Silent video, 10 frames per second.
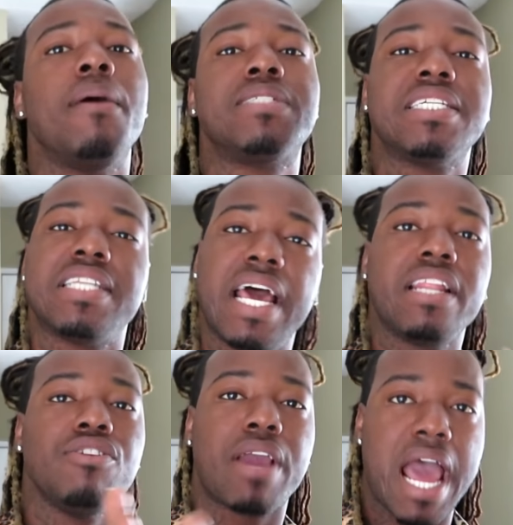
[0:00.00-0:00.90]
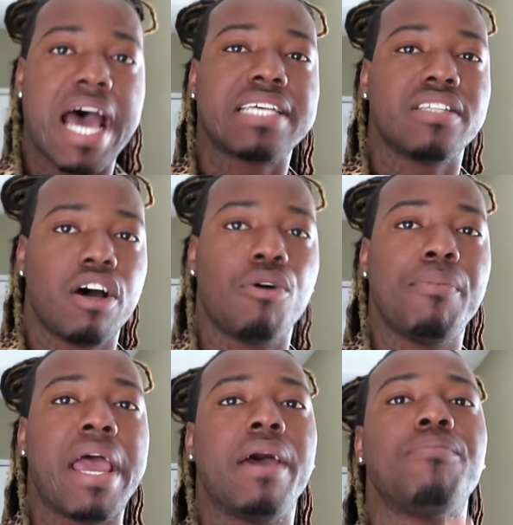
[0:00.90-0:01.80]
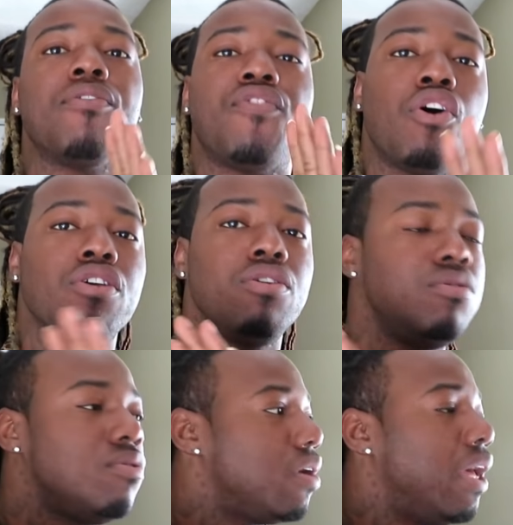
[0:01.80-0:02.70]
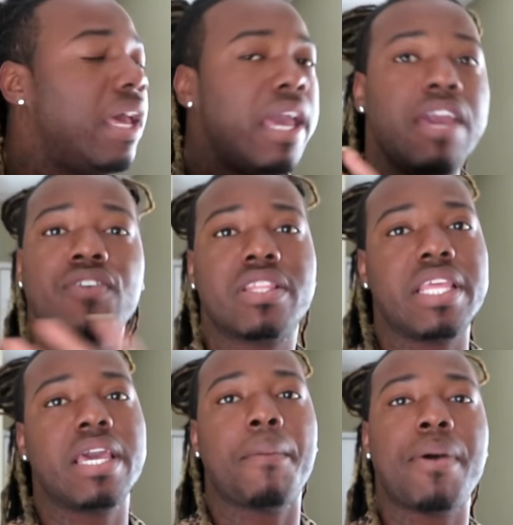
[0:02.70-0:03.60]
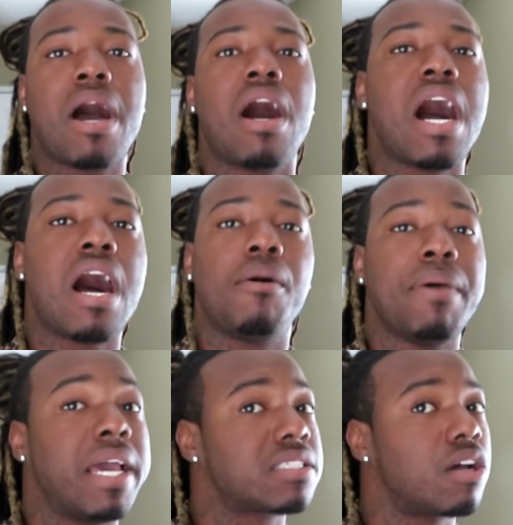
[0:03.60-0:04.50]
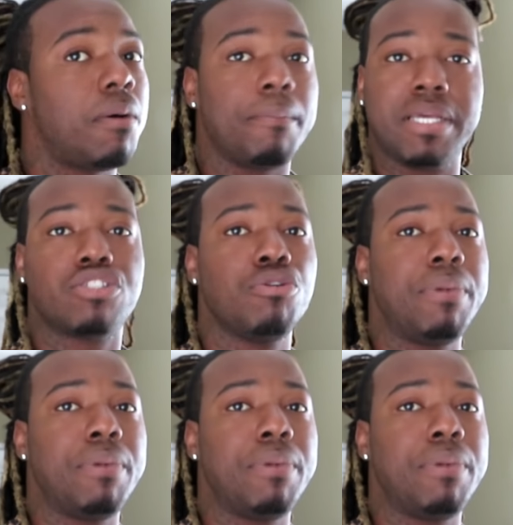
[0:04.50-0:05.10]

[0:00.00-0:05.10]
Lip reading: I'm just letting you guys know, man, before you even think about, oh man, it's gonna be too